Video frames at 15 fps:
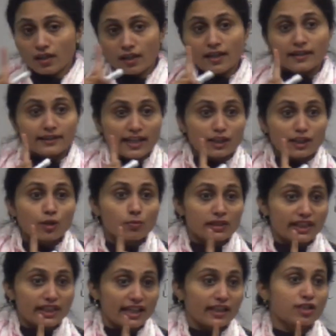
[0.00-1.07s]
then you will
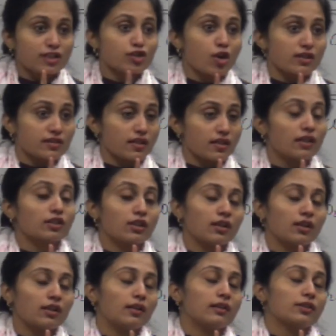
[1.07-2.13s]
take its
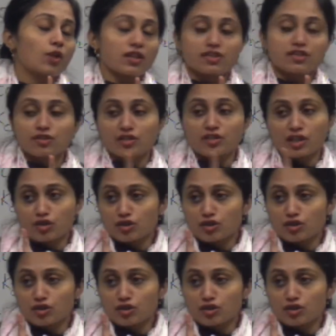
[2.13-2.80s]
concentration